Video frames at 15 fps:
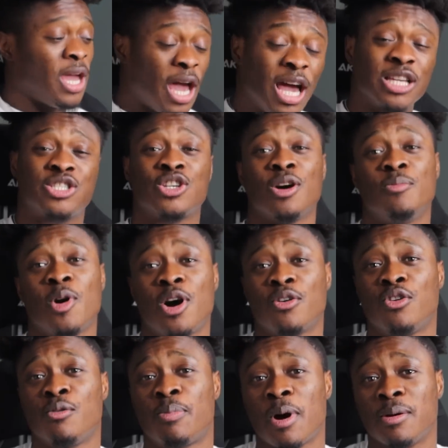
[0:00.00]
It's your boy,
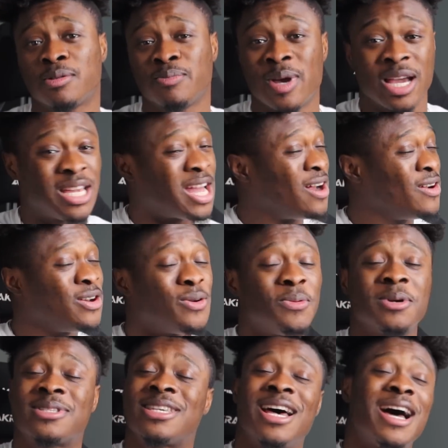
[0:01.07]
RealPelmx, man. Y'all already know
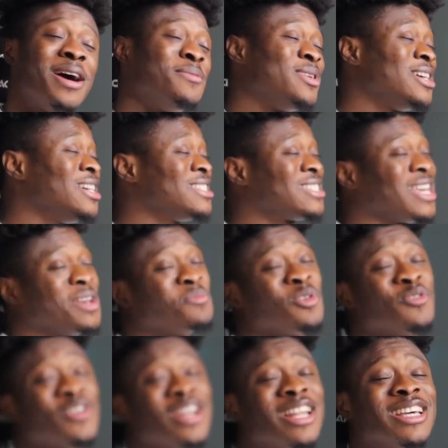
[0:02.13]
what time it is. Keep it
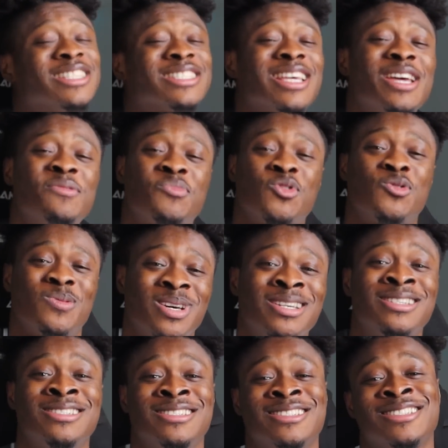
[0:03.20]
real and simple,
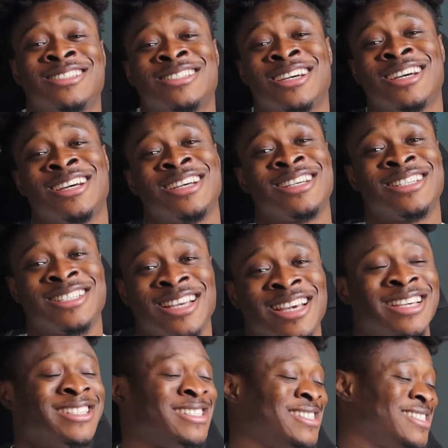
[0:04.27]
man.
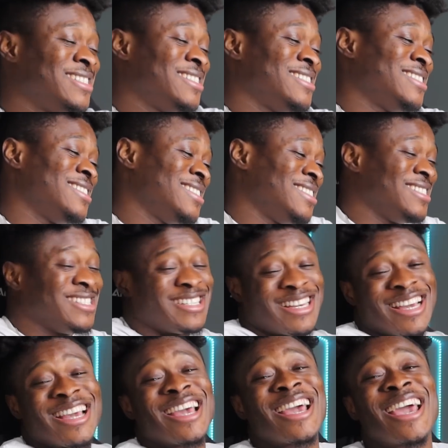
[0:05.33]
And,
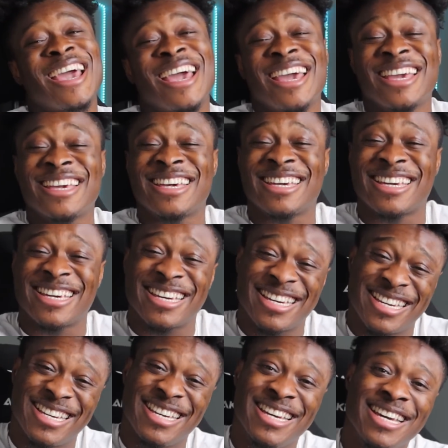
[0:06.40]
hey.
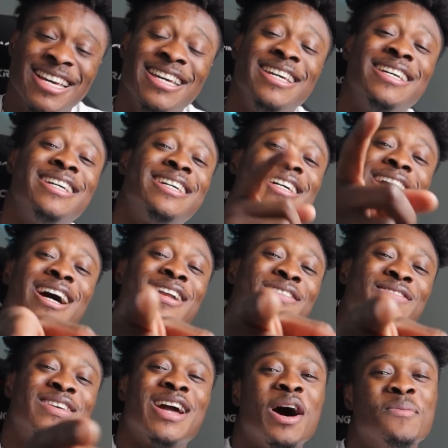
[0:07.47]
God
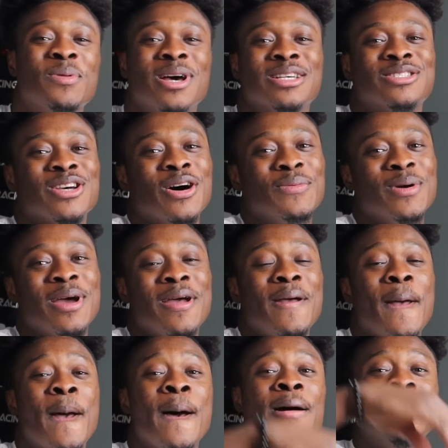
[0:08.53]
love you. God bless y'all, man.